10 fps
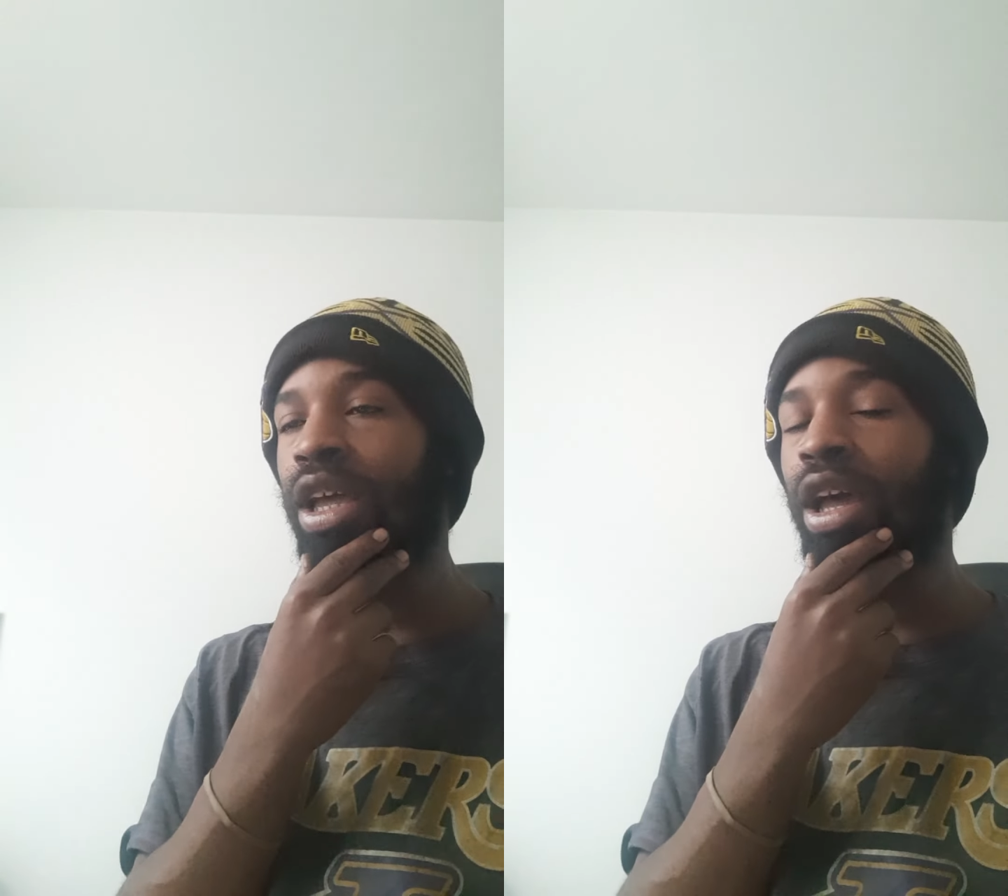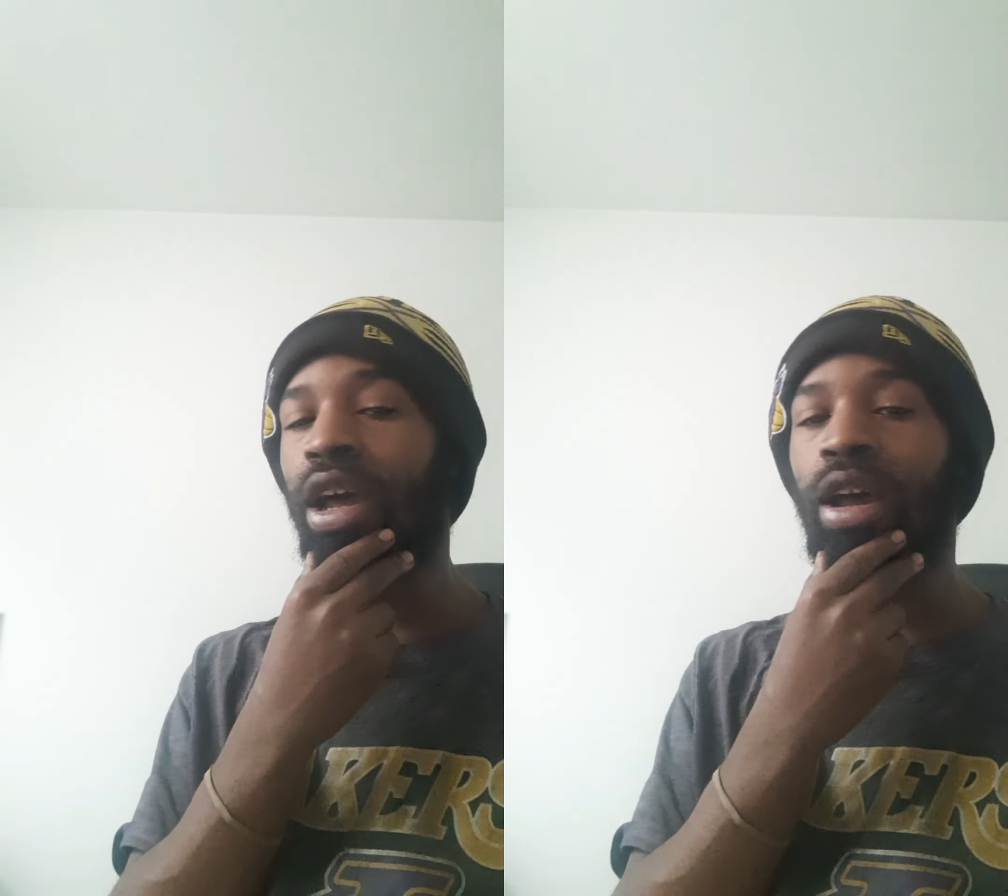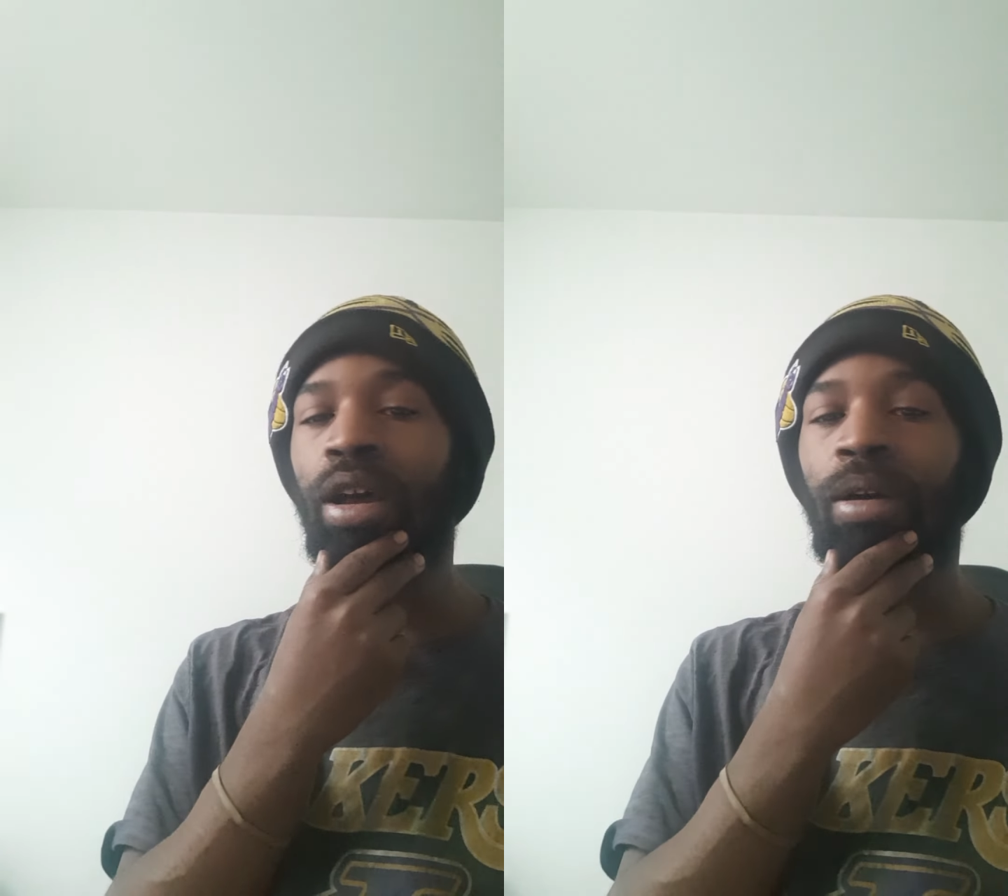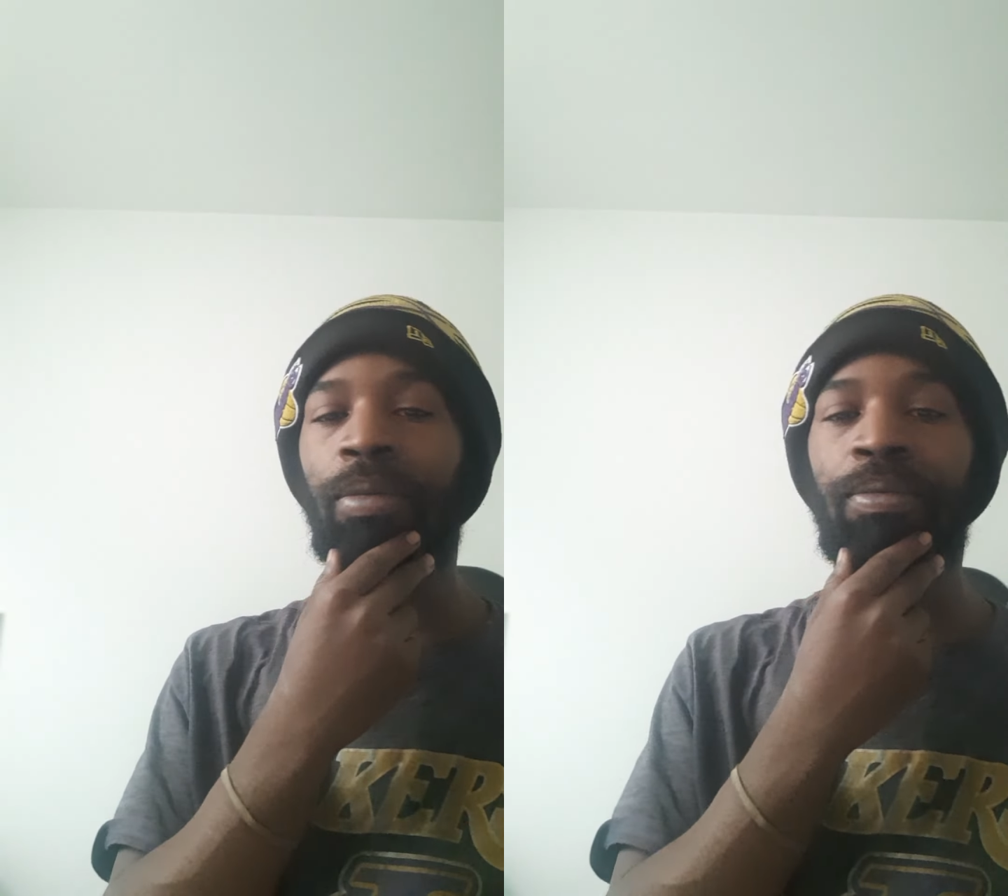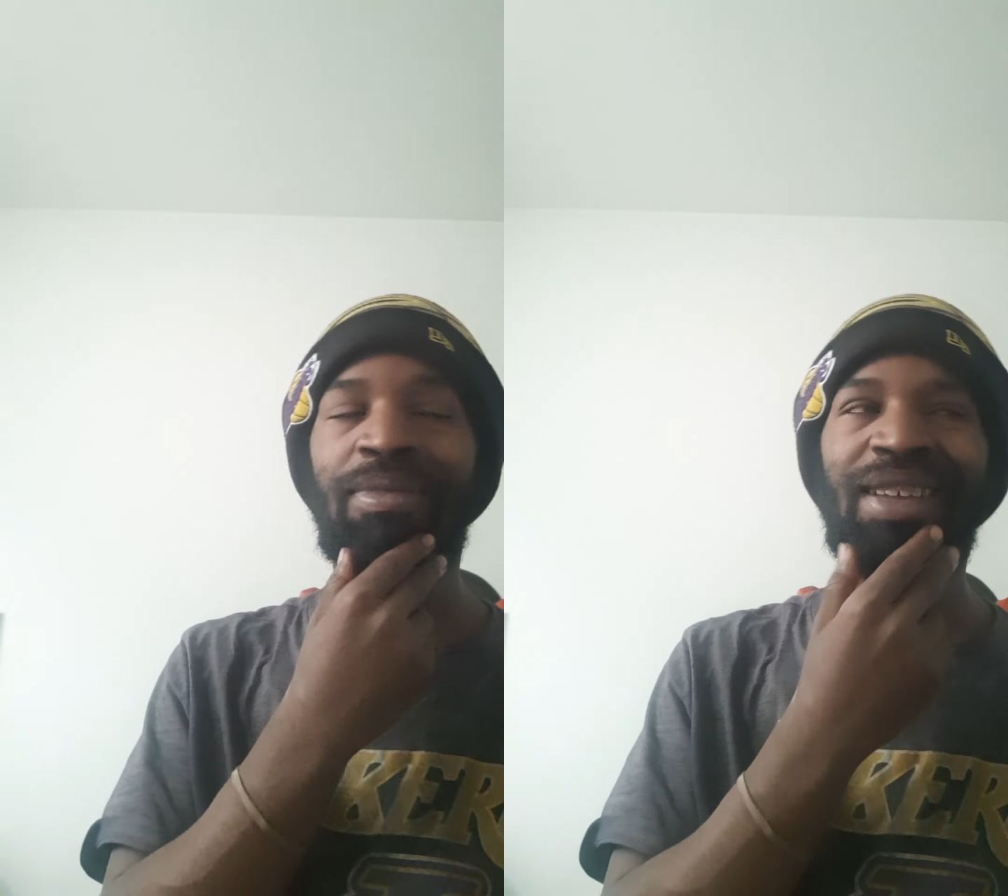
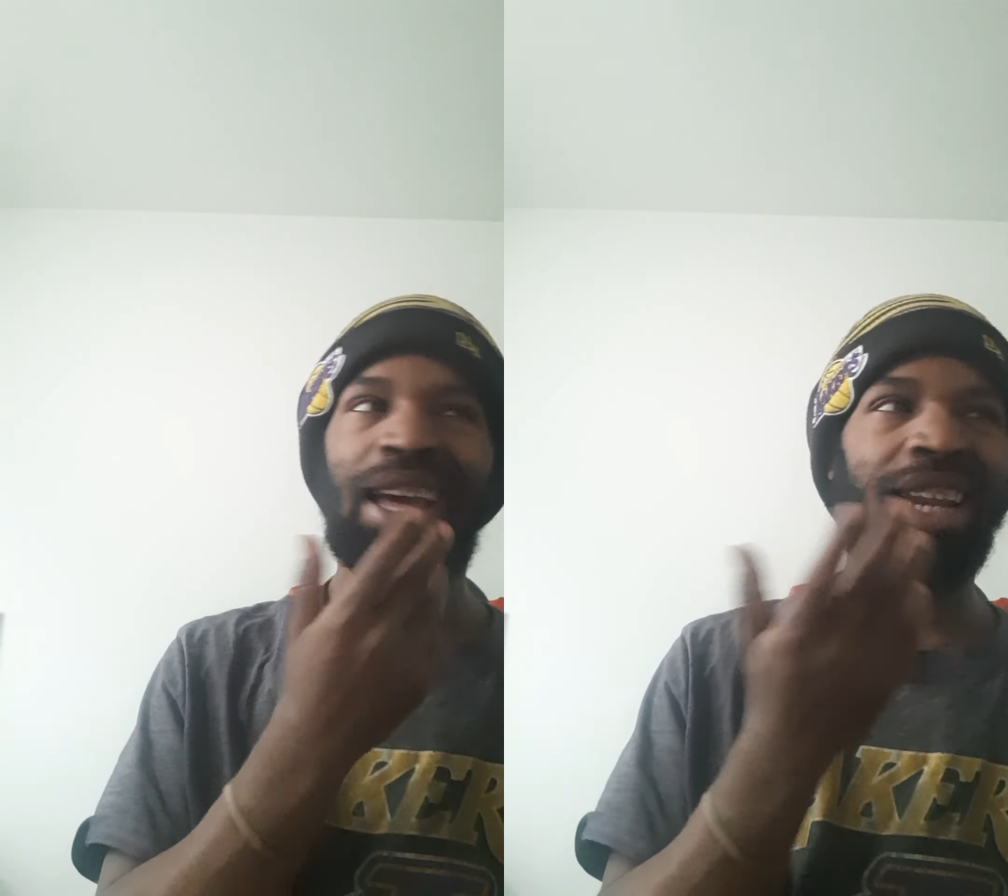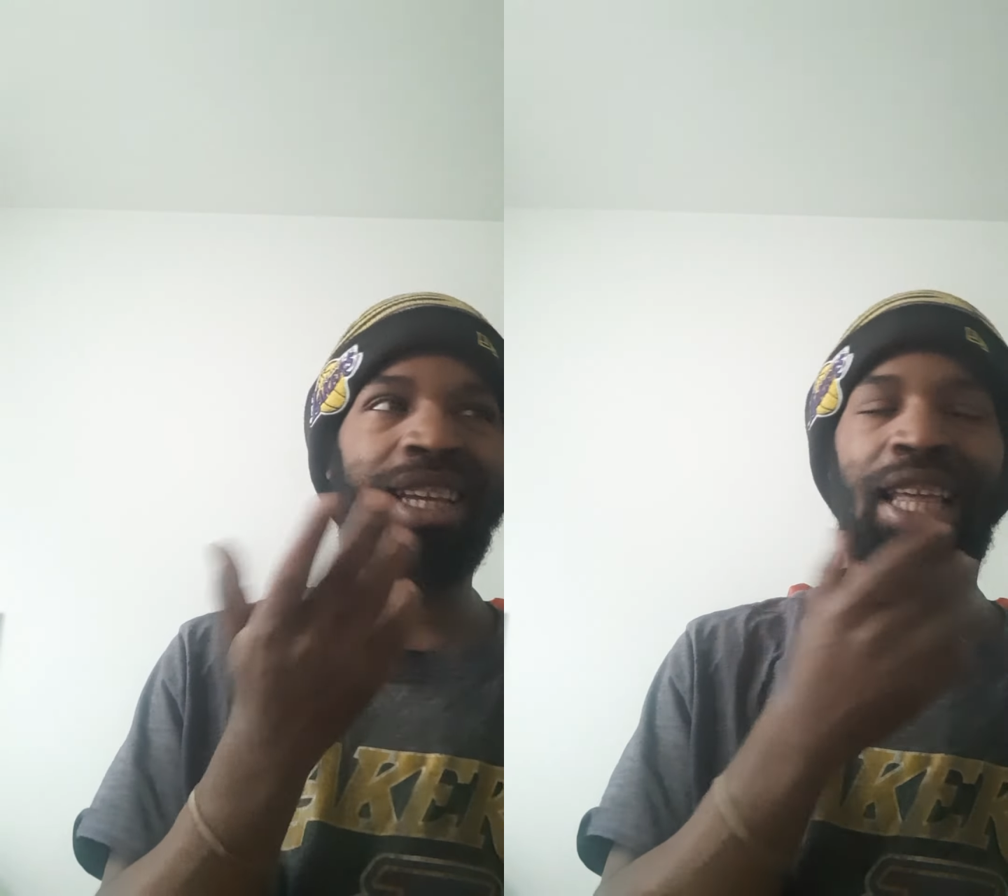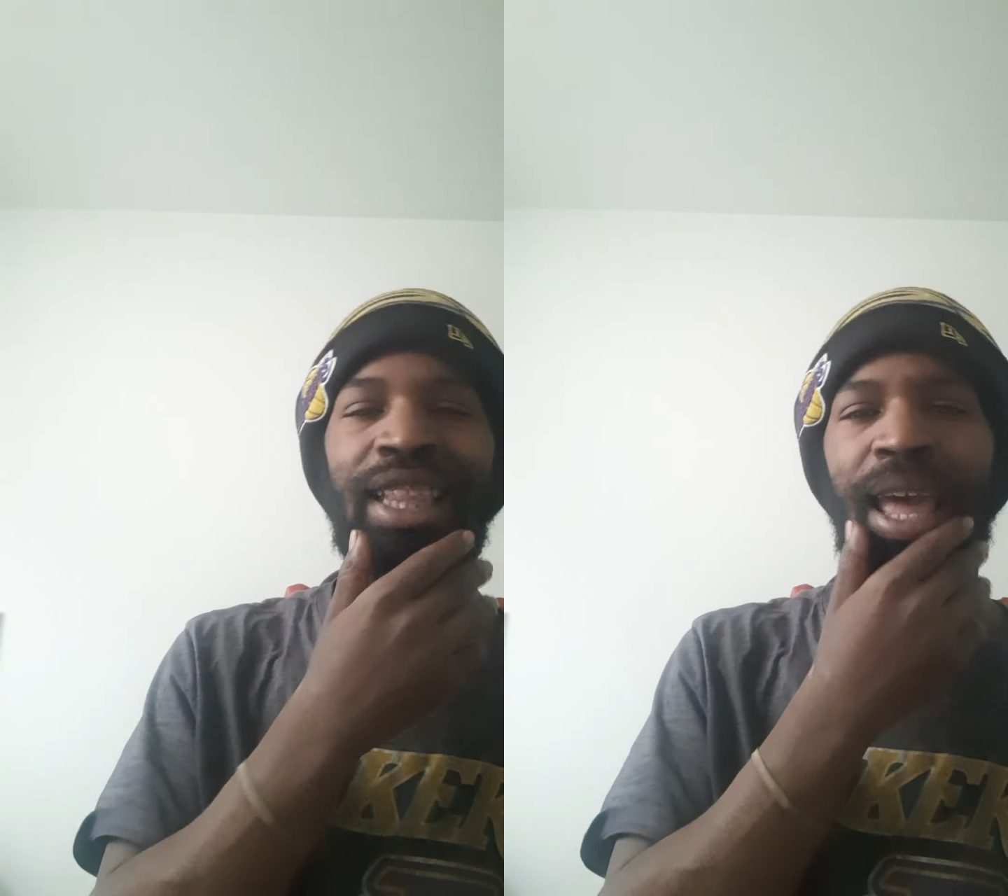I didn't get